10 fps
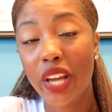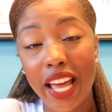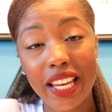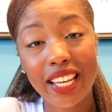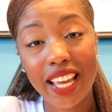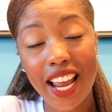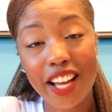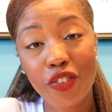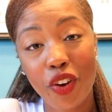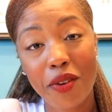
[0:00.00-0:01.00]
can and
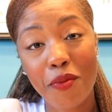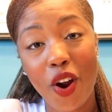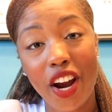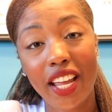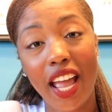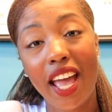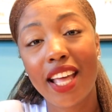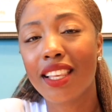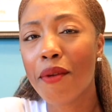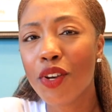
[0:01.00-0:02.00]
cannot trademark,
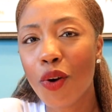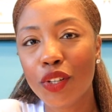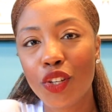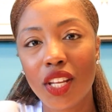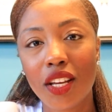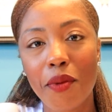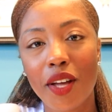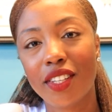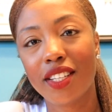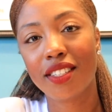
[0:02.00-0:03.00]
and let me know what you think
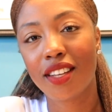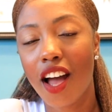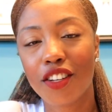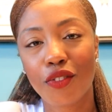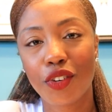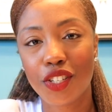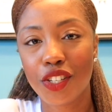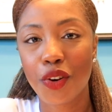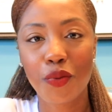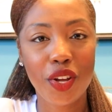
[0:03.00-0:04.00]
about this
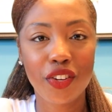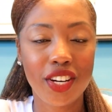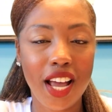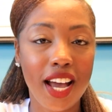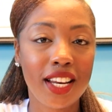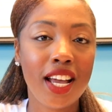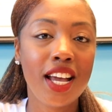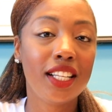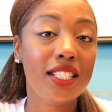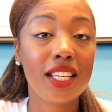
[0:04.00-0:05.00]
controversy on whether or not
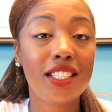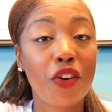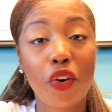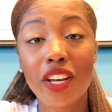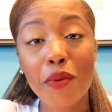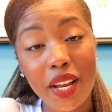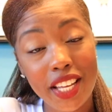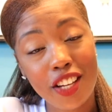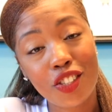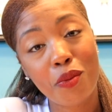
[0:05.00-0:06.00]
Disney or
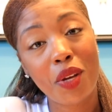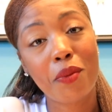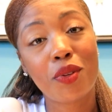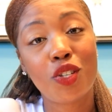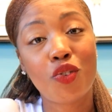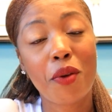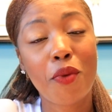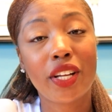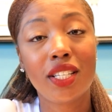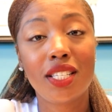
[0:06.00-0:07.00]
anybody else should be able to
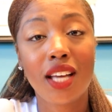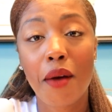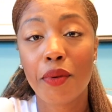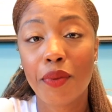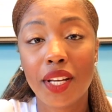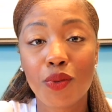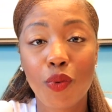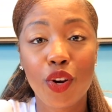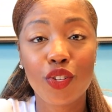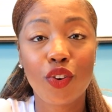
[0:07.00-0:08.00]
trademark these commonplace
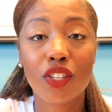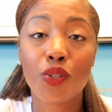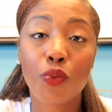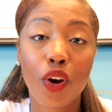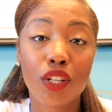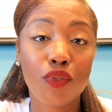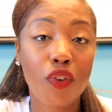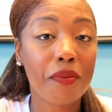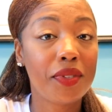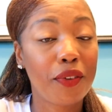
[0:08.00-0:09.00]
words or these words
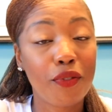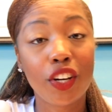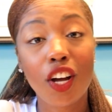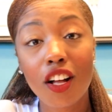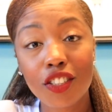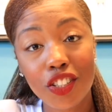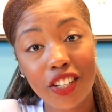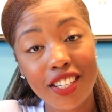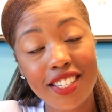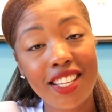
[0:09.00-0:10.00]
from different
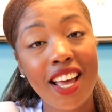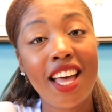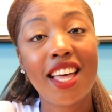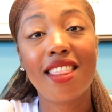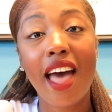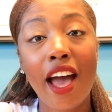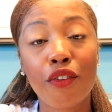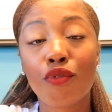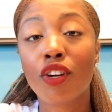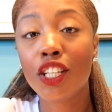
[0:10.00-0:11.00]
cultures
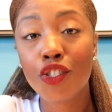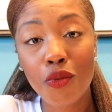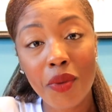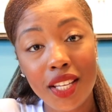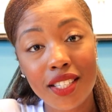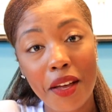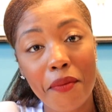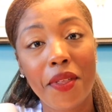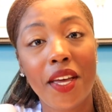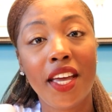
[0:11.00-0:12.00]
that really do mean
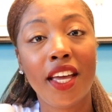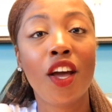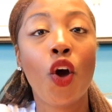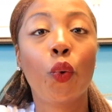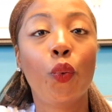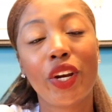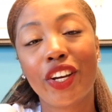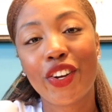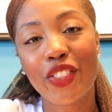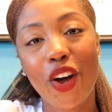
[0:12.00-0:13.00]
something. What are
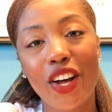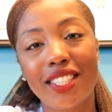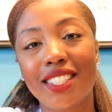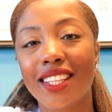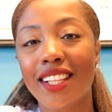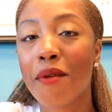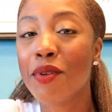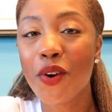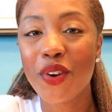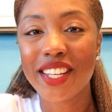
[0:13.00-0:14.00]
your thoughts? Let
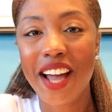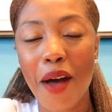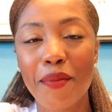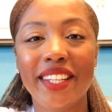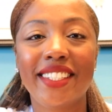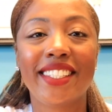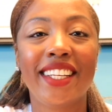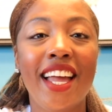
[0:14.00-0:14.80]
me know in the comments.